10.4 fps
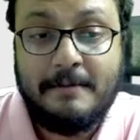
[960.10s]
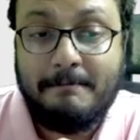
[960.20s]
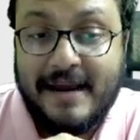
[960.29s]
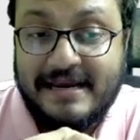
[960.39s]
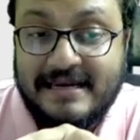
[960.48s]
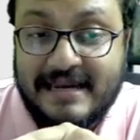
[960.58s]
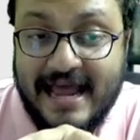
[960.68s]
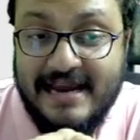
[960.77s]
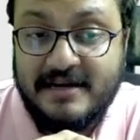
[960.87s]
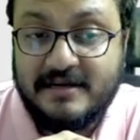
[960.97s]
my
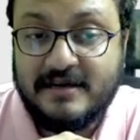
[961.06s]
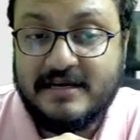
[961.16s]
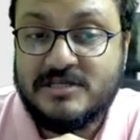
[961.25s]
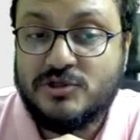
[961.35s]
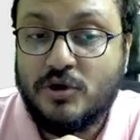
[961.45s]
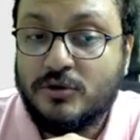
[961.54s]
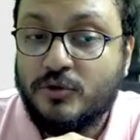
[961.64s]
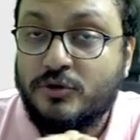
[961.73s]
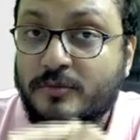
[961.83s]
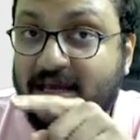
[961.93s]
knight is not
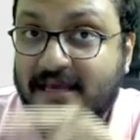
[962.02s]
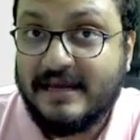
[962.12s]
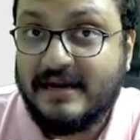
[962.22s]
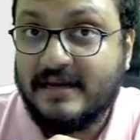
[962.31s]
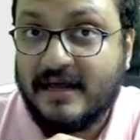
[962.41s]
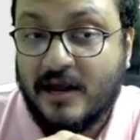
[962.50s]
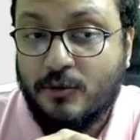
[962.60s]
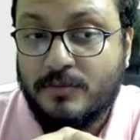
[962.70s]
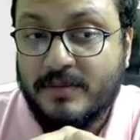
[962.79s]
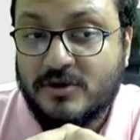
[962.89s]
going to be kicked
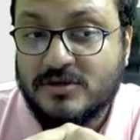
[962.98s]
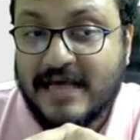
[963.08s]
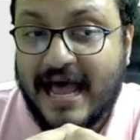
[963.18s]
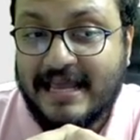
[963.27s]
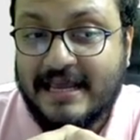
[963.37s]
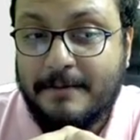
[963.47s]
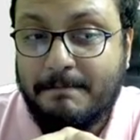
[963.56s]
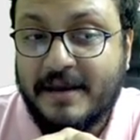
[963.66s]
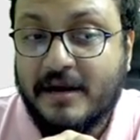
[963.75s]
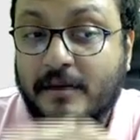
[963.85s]
around because I can
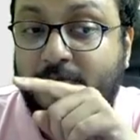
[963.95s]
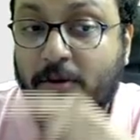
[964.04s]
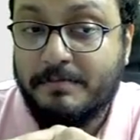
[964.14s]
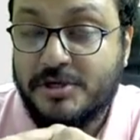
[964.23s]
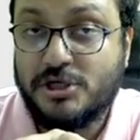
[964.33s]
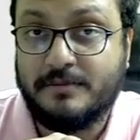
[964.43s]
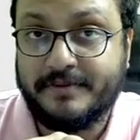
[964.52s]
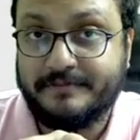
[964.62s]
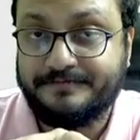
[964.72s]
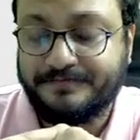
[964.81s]
pick up your bishop.
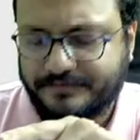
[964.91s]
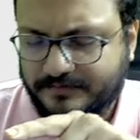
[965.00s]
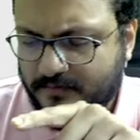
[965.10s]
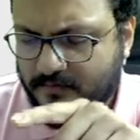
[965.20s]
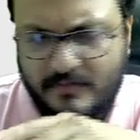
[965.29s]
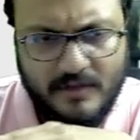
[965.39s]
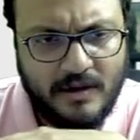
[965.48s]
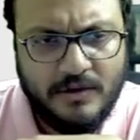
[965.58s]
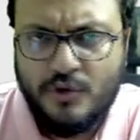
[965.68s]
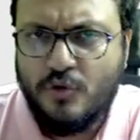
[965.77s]

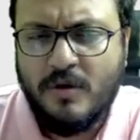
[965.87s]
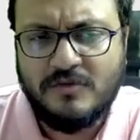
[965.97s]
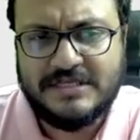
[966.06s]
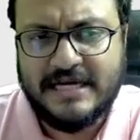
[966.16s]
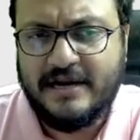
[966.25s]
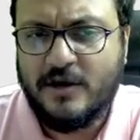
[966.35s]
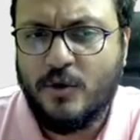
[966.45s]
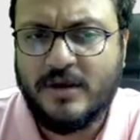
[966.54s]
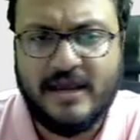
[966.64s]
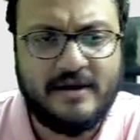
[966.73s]
Dubov said,
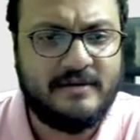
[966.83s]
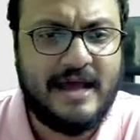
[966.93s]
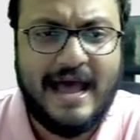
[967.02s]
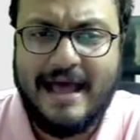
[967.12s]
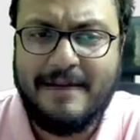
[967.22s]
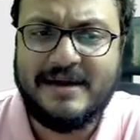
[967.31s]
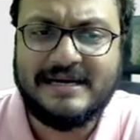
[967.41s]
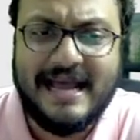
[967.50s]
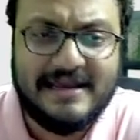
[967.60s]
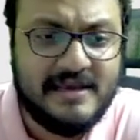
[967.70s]
okay, I'm
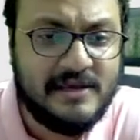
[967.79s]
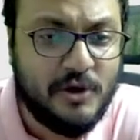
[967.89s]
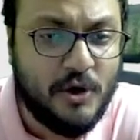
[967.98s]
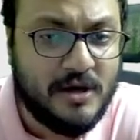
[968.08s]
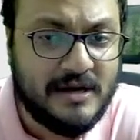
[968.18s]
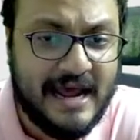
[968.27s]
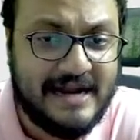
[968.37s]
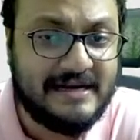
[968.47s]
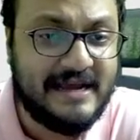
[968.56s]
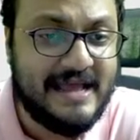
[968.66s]
attacking your
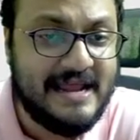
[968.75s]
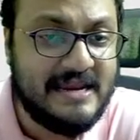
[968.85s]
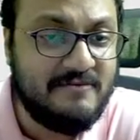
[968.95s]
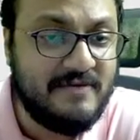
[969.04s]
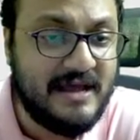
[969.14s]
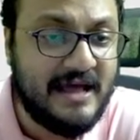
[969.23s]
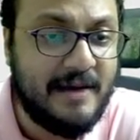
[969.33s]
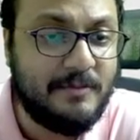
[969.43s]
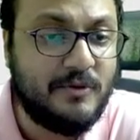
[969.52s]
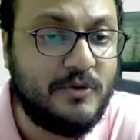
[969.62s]
knight anyway.
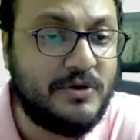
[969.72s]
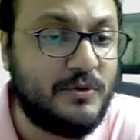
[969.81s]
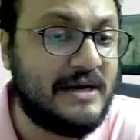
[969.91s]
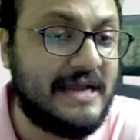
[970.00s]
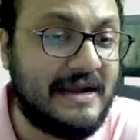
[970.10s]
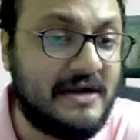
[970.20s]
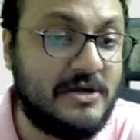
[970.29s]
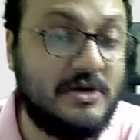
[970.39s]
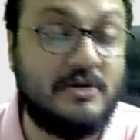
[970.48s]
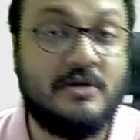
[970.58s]
I'm going to attack it here.